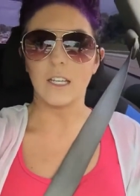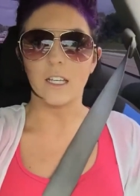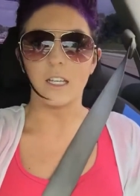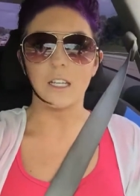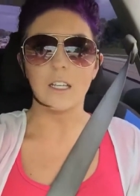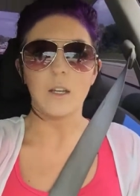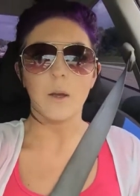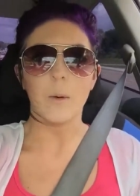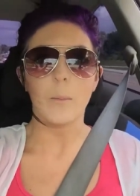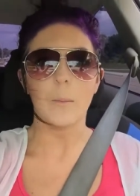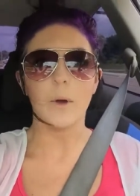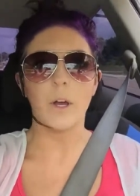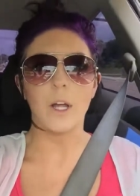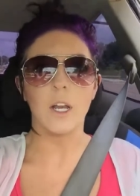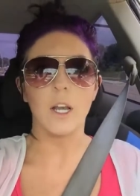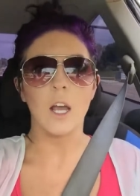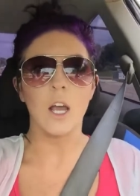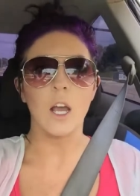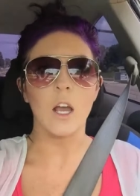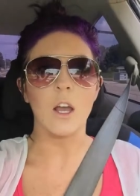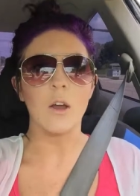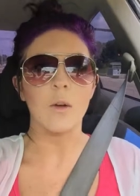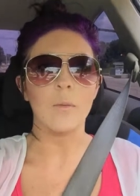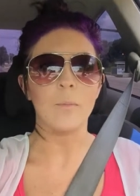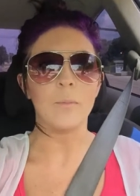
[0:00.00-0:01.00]
see. But,
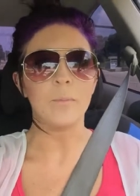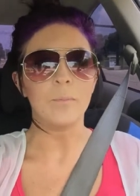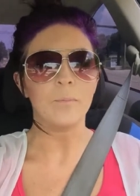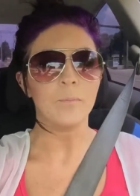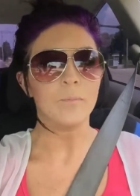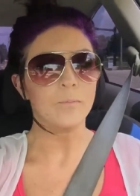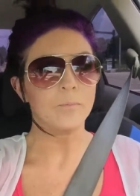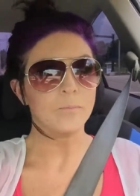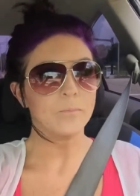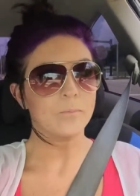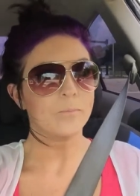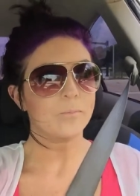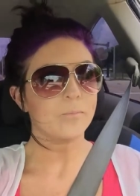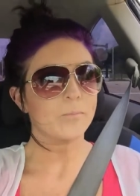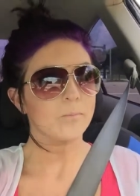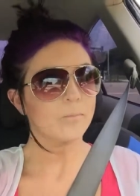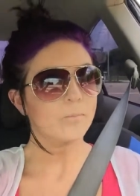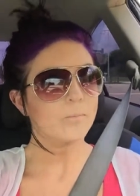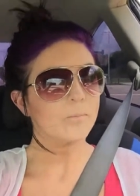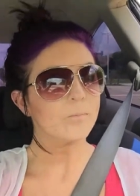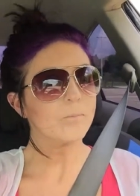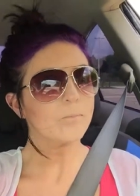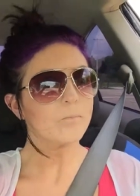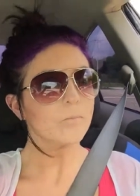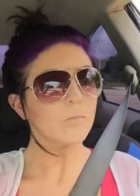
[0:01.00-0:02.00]
um,
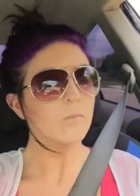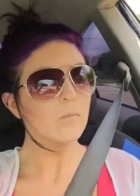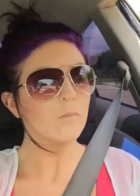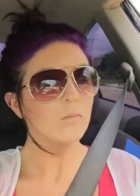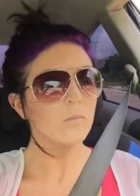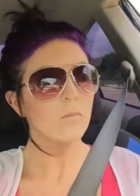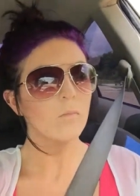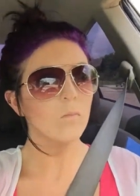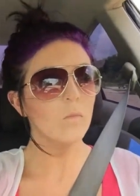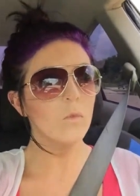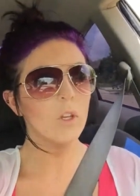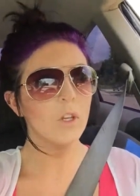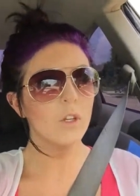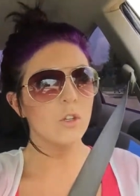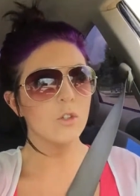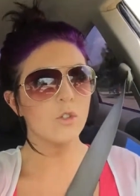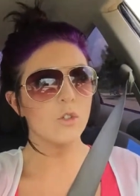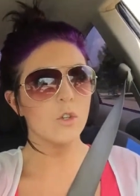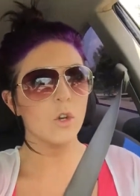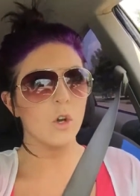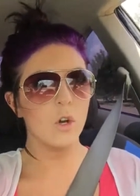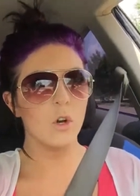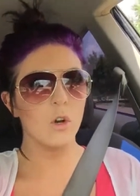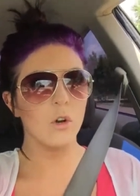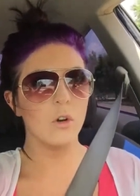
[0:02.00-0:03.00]

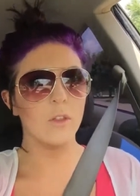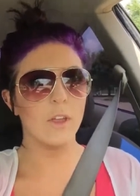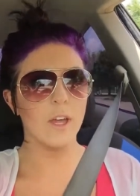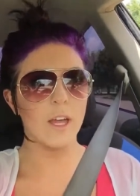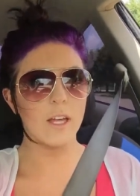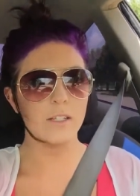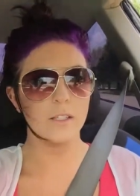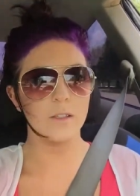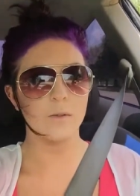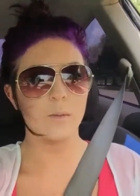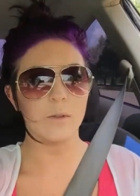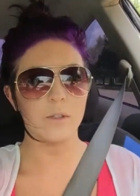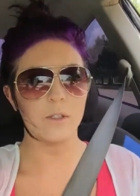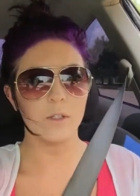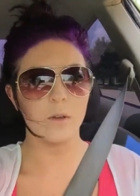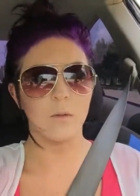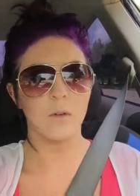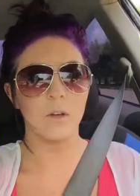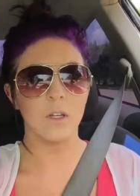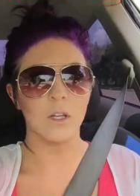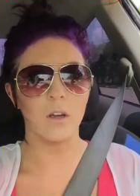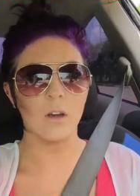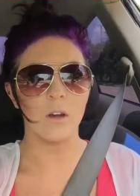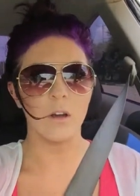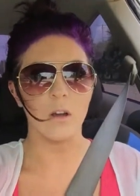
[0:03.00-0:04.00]
so that's what's
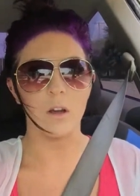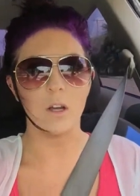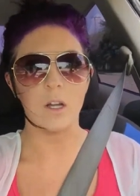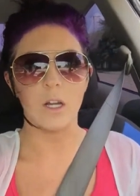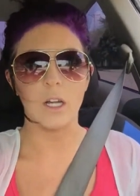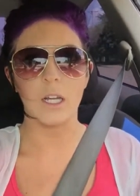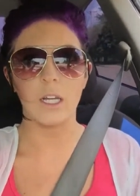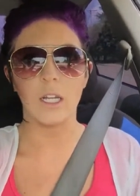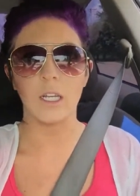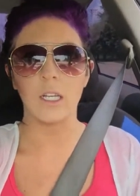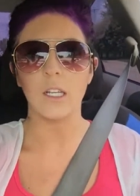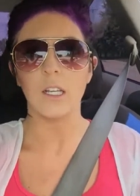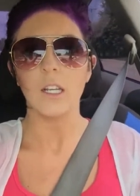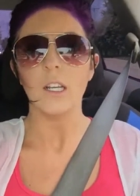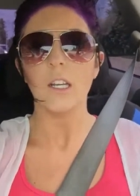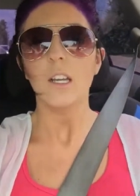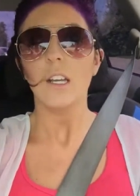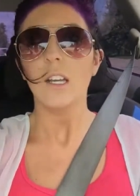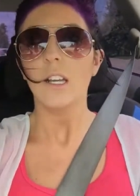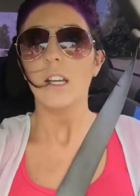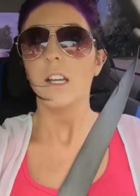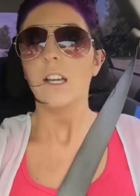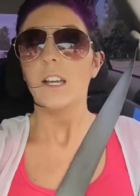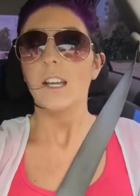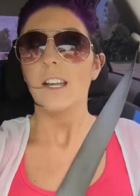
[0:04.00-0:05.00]
going on.
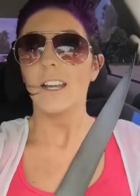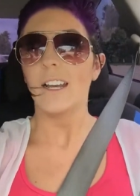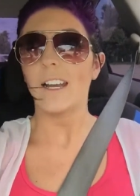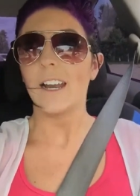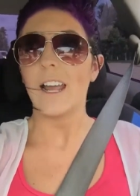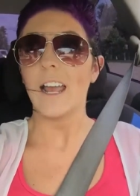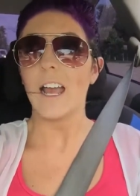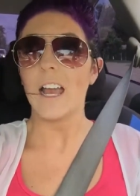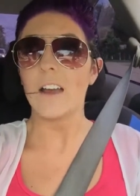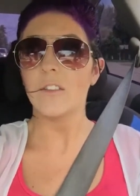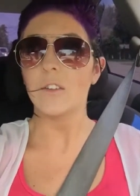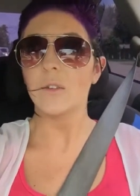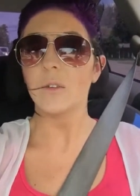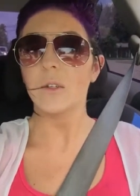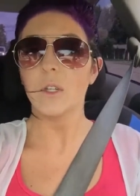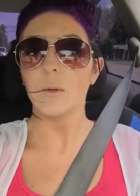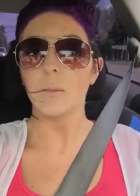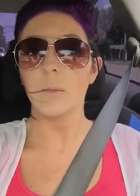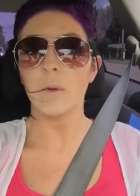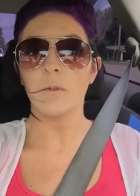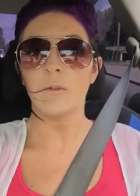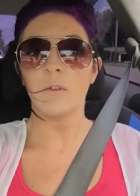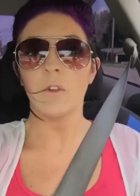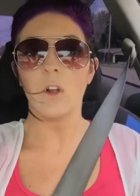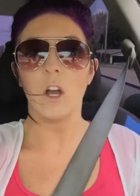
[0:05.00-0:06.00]
And I haven't really
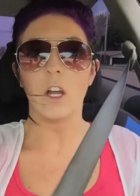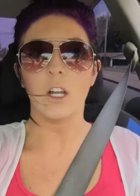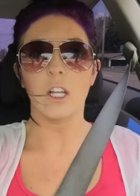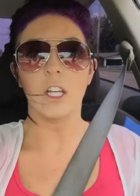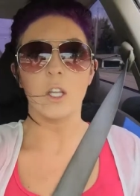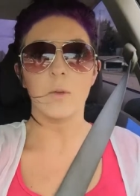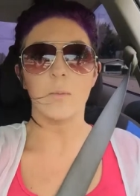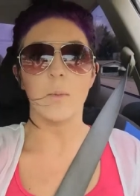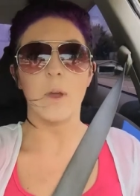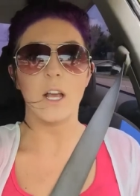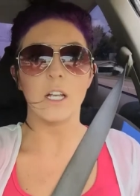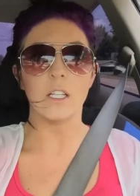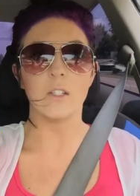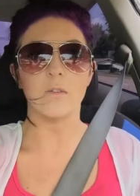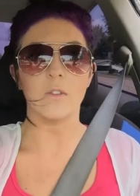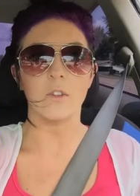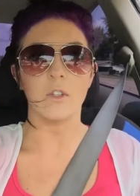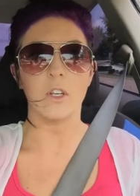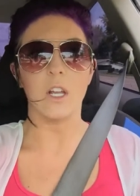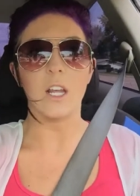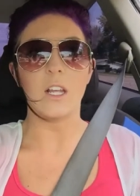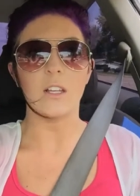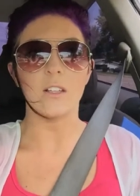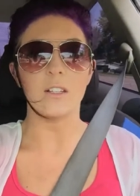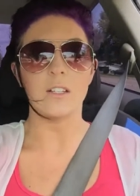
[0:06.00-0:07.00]
been vlogging the past
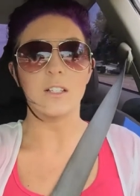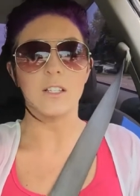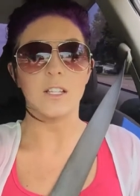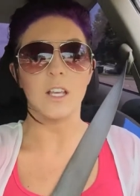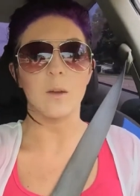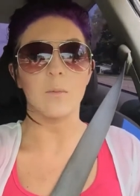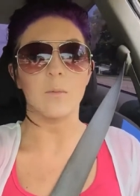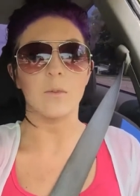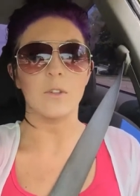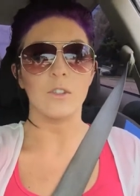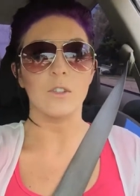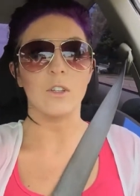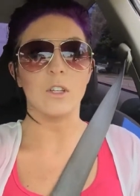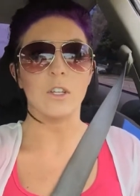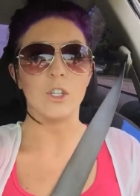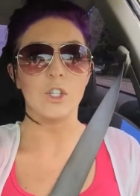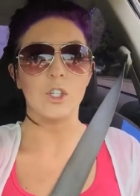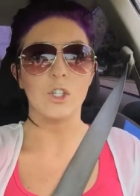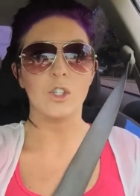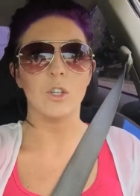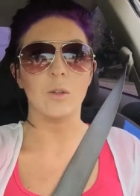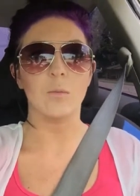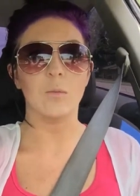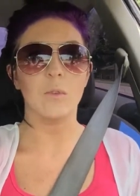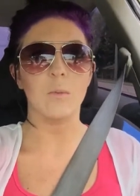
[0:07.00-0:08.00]
few days because I've been
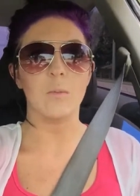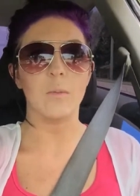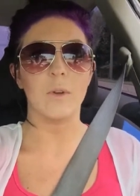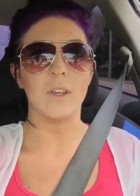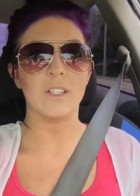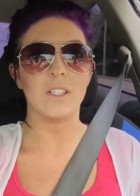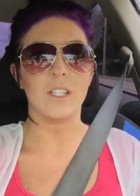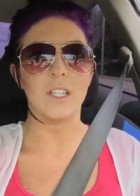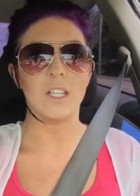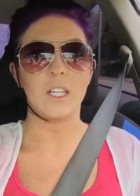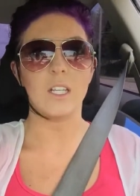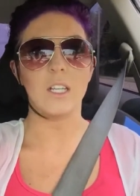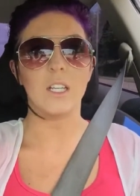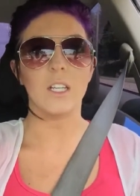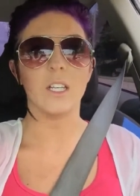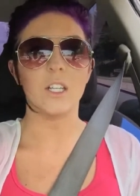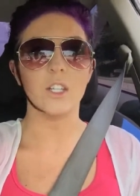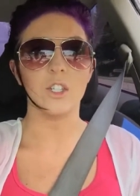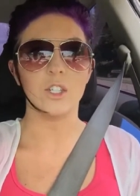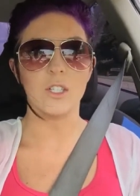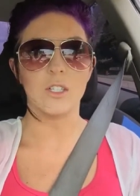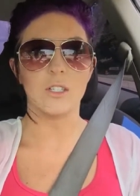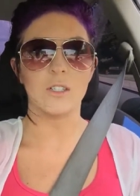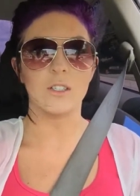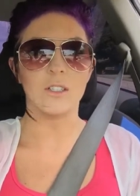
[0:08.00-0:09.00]
extremely busy
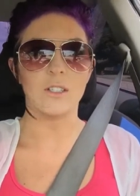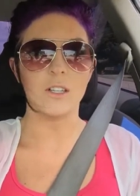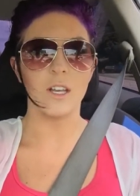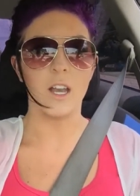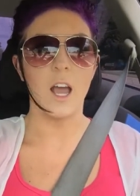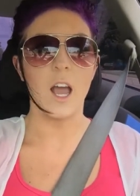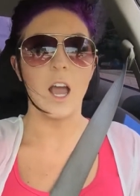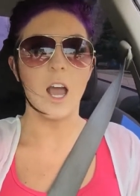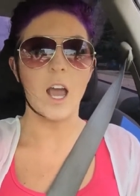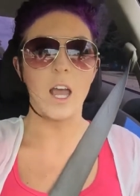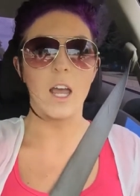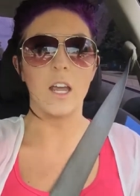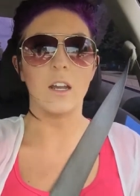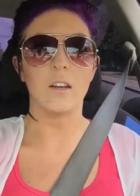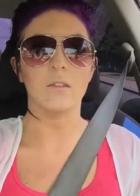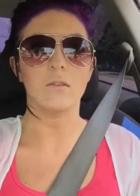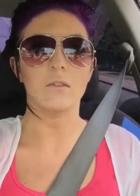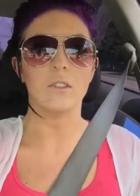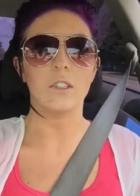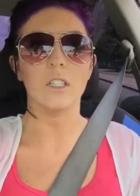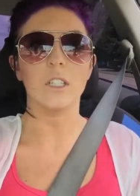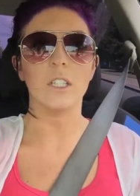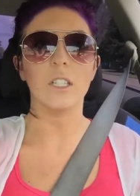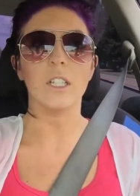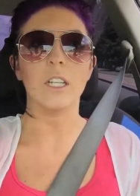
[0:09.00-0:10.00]
and just not
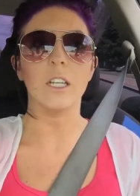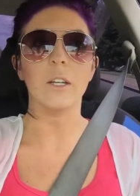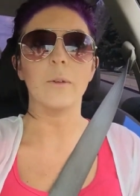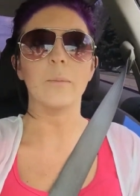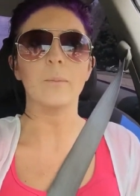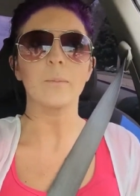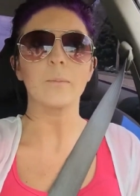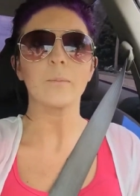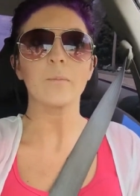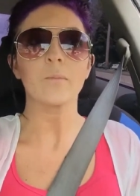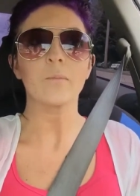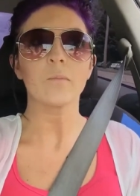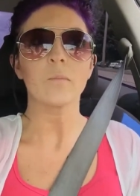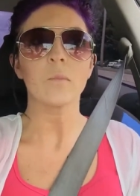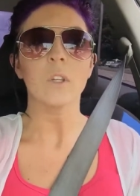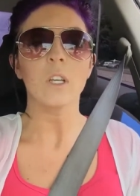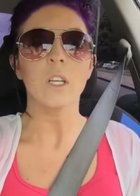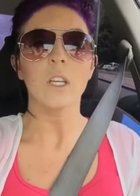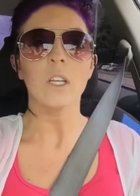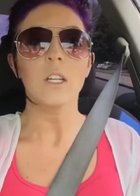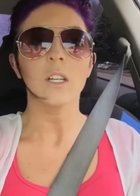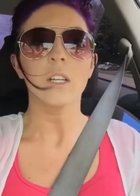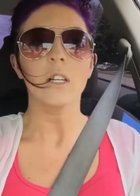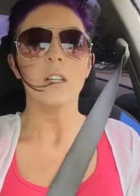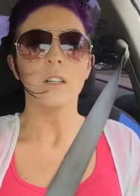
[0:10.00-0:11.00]
really
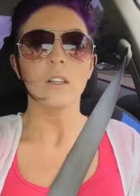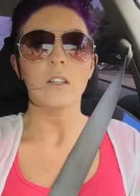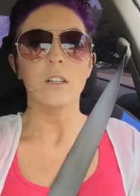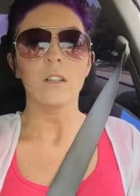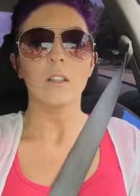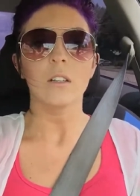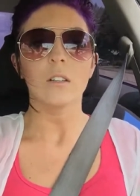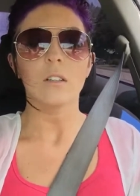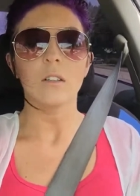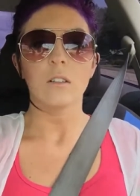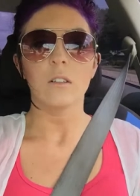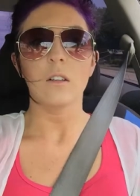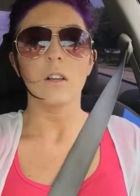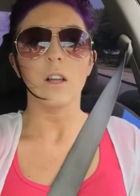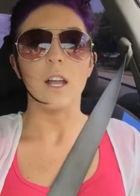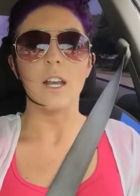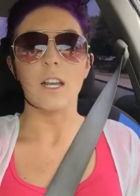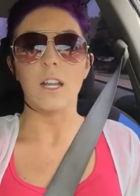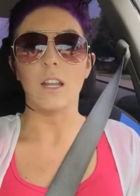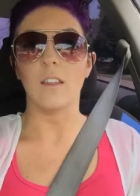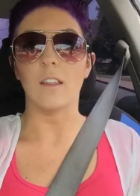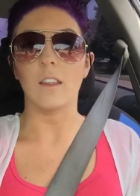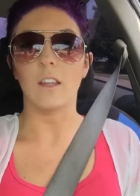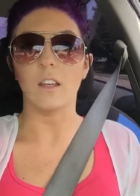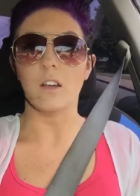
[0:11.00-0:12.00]

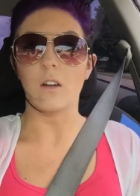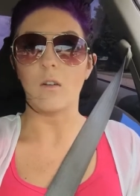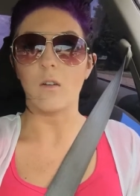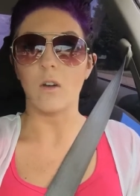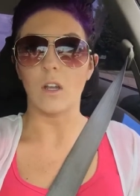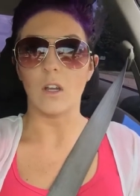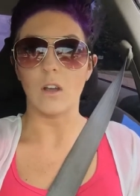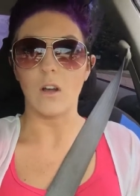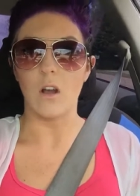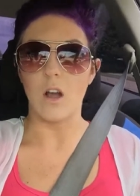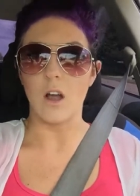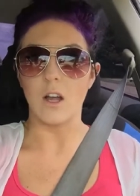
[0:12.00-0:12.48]
anything going